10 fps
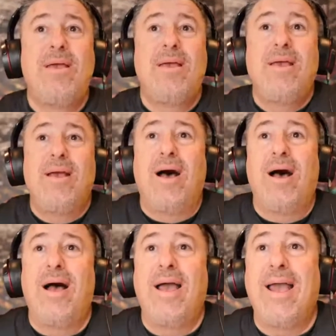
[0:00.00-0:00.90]
Uh,
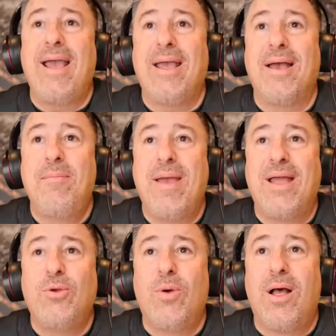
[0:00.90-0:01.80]
hey,
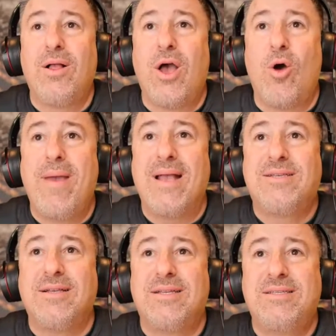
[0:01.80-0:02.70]
Emmanuel Gomez, good to
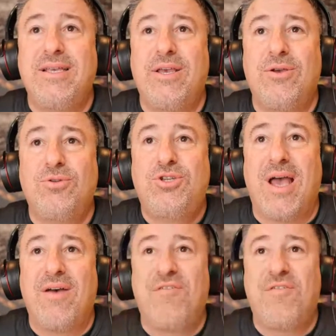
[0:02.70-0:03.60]
see you.
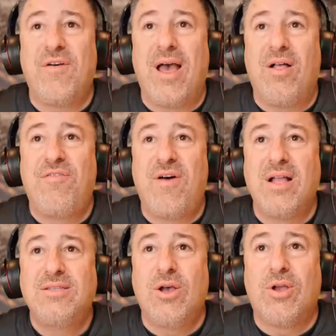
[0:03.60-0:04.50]
Jeff Alfonso,
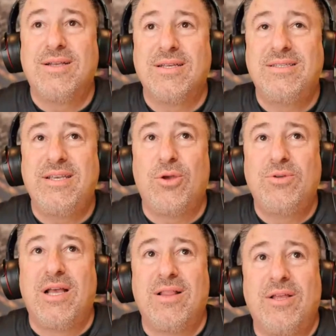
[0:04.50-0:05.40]
good to see you.
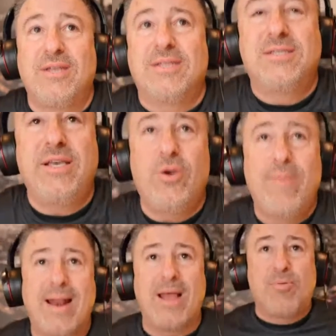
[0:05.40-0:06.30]
Dylan, good to see you. Man, I
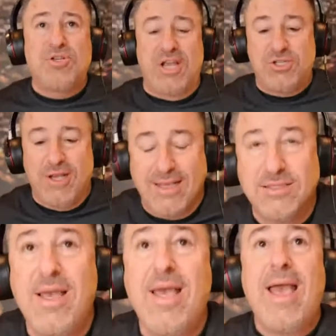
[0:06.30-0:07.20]
appreciate you guys.
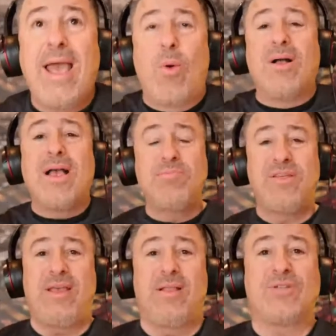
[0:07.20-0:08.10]
Hey, welcome to the
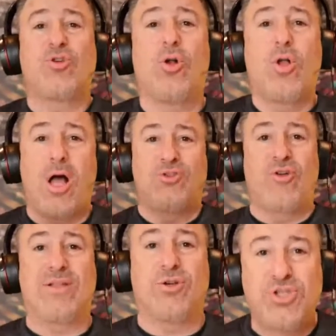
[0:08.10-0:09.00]
Electrical
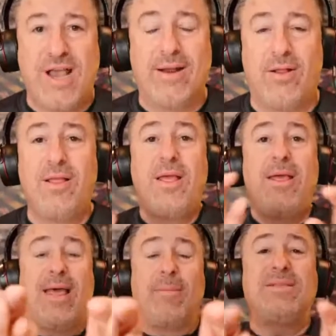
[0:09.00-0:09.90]
Contractor channel. That
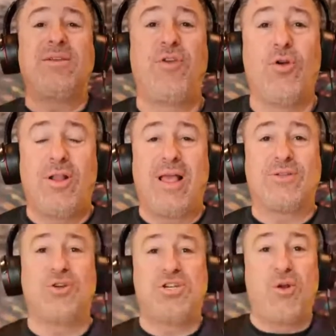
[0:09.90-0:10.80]
means if you're an
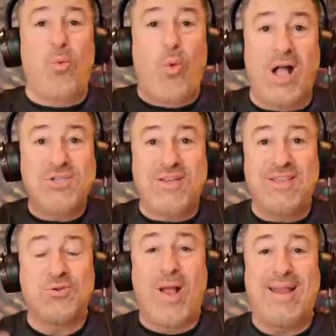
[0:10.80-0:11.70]
electrician watching this
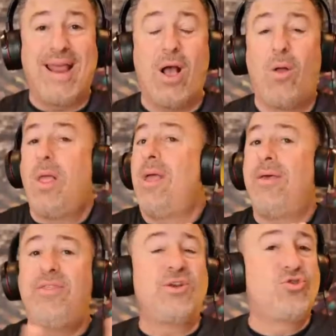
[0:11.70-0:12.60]
right now,
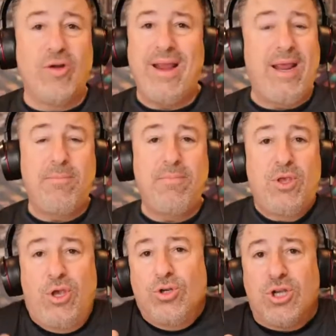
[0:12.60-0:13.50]
the dream
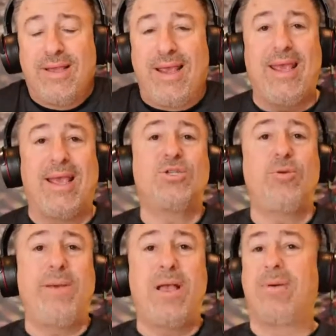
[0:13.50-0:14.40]
usually is to
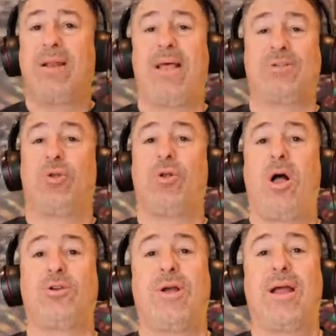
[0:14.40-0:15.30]
become an electrical
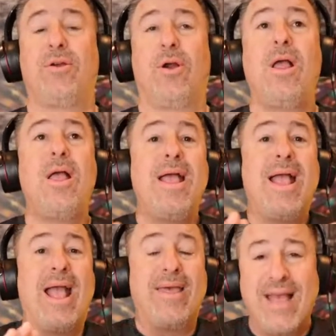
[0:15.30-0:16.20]
contractor.
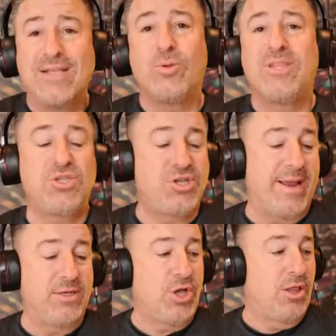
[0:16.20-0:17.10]
And that's what this
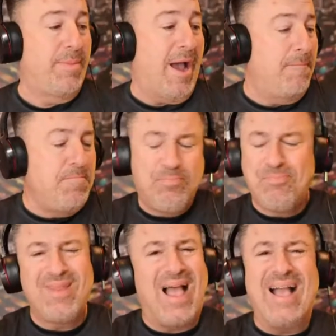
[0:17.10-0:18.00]
channel's all about.
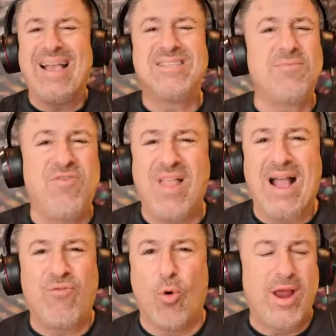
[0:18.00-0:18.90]
I get some flack
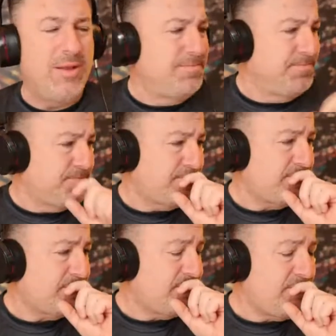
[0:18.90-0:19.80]
for it
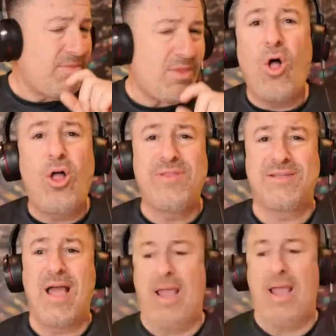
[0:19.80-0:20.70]

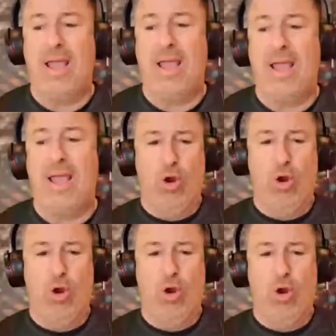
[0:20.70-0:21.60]
all the time.
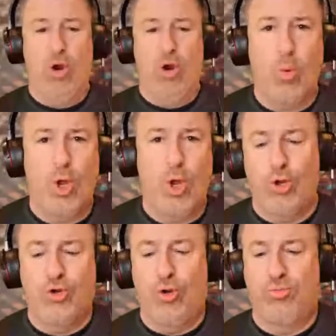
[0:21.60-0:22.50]
Yeah, right. Number
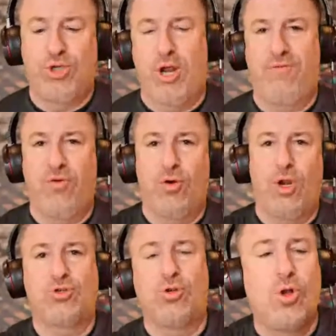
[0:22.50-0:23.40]
one YouTube channel
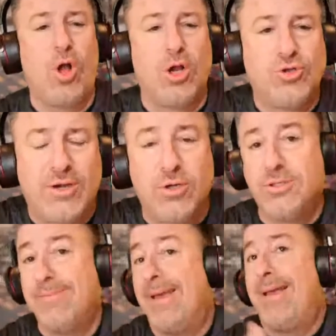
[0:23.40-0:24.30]
for electrical
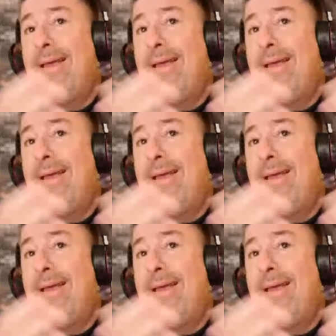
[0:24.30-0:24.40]
contractors.